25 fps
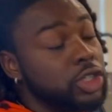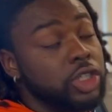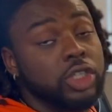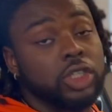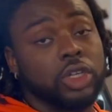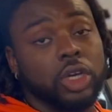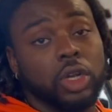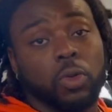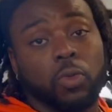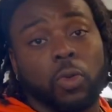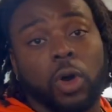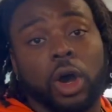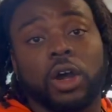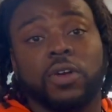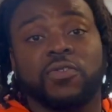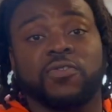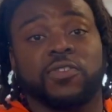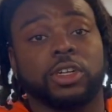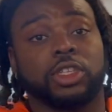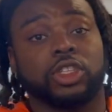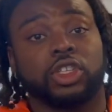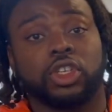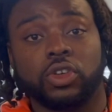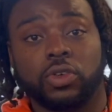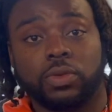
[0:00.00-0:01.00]
she's gonna walk
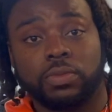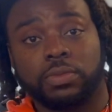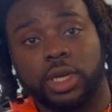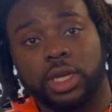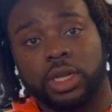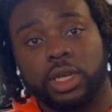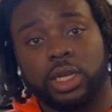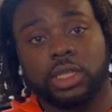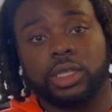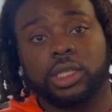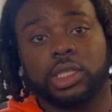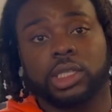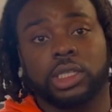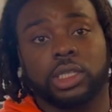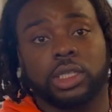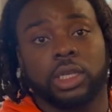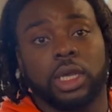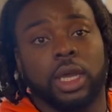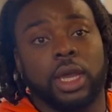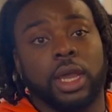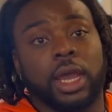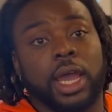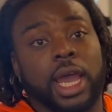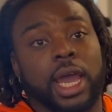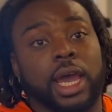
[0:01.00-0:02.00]
for 2 minutes
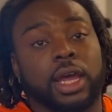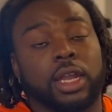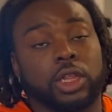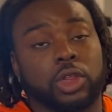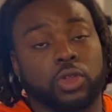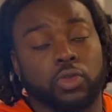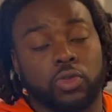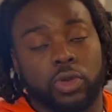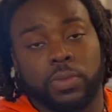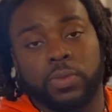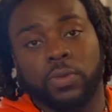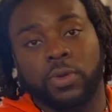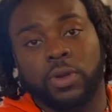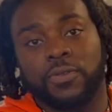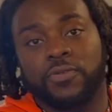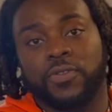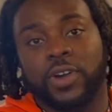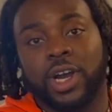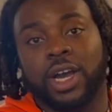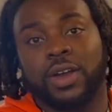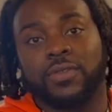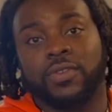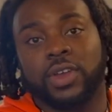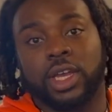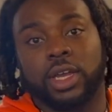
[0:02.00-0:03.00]
at a
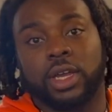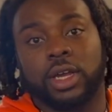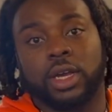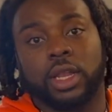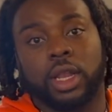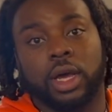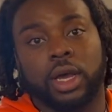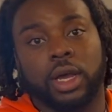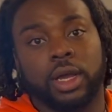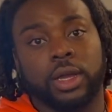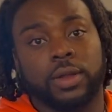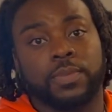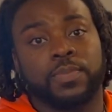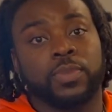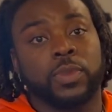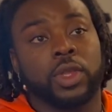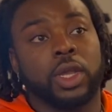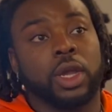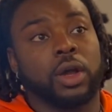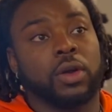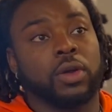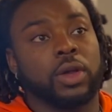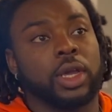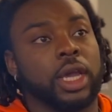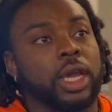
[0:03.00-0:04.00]
3.5 incline.
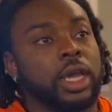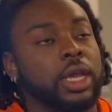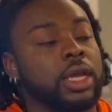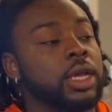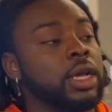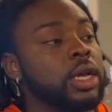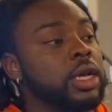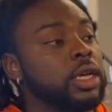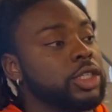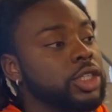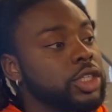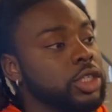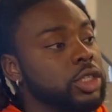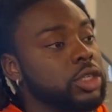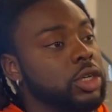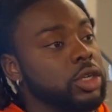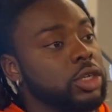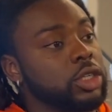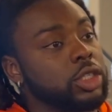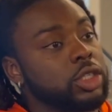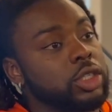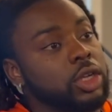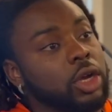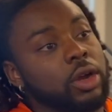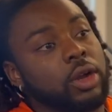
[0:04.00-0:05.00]
Okay. She's gonna
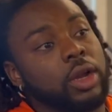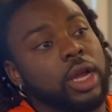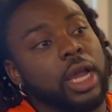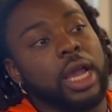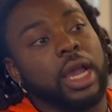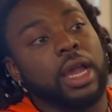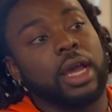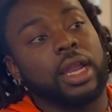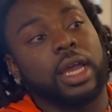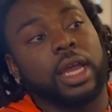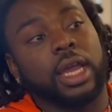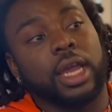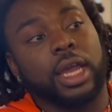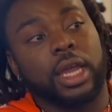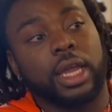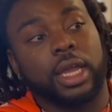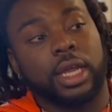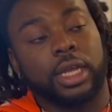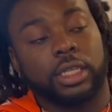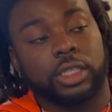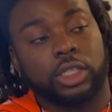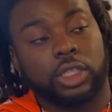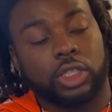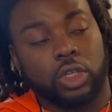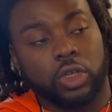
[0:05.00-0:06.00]
start at
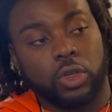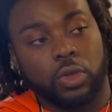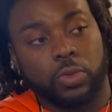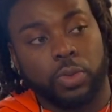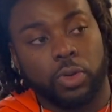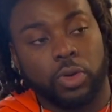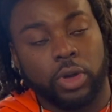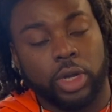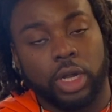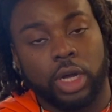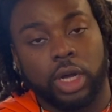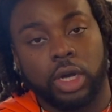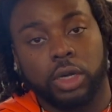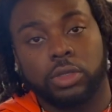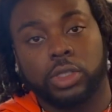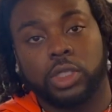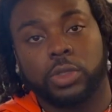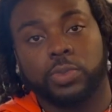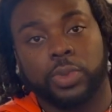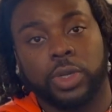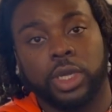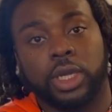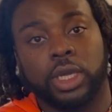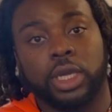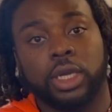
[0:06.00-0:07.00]
a 2.0
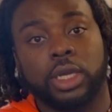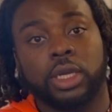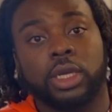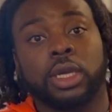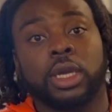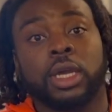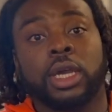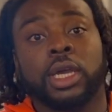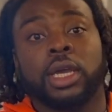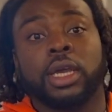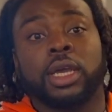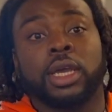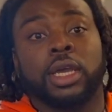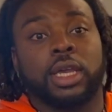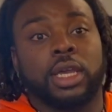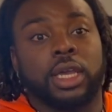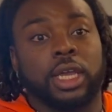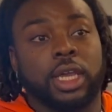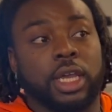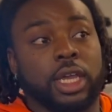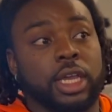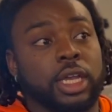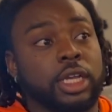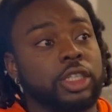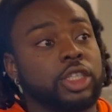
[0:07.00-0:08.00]
speed.
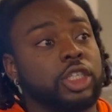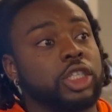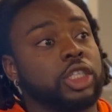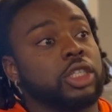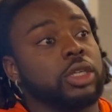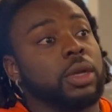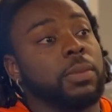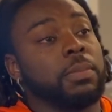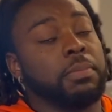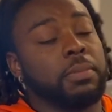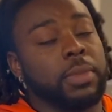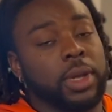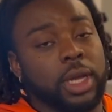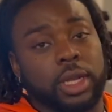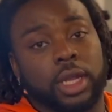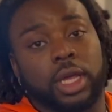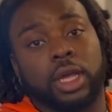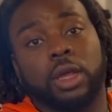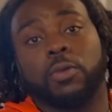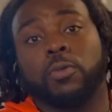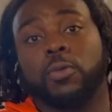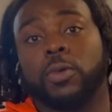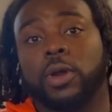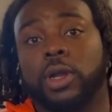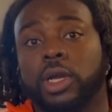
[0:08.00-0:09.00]
Each
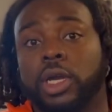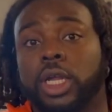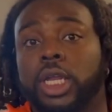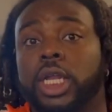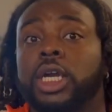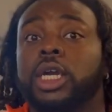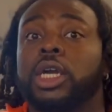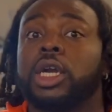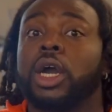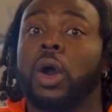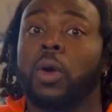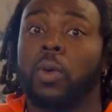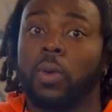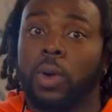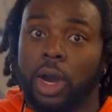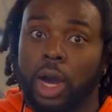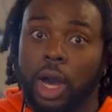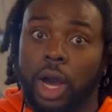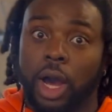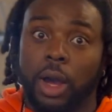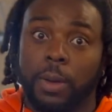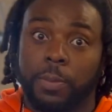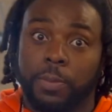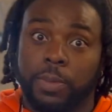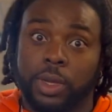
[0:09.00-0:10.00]
minute we're gonna go
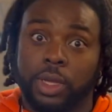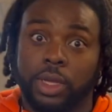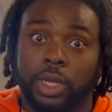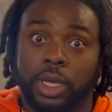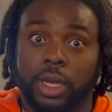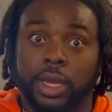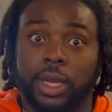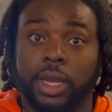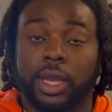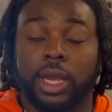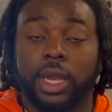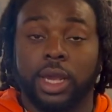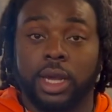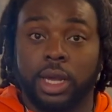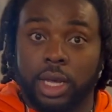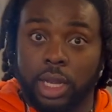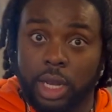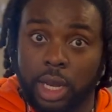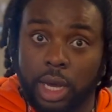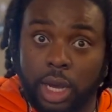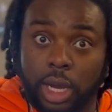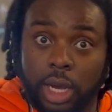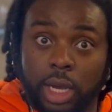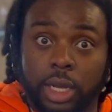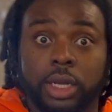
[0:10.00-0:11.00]
up,
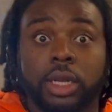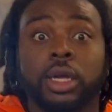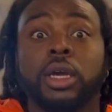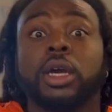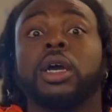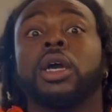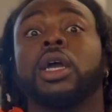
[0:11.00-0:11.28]
incline